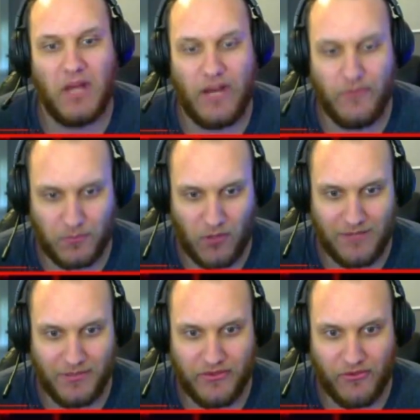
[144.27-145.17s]
I would
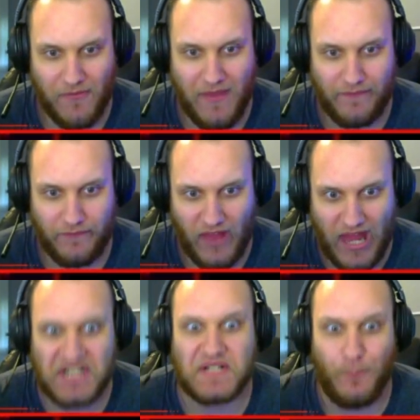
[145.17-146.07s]
probably throw that
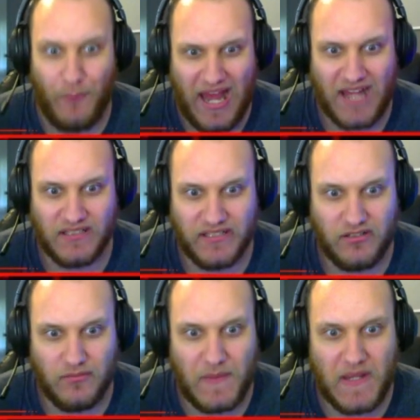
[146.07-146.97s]
flash back a
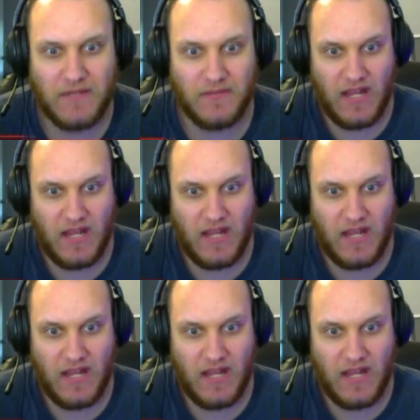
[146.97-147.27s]
little bit,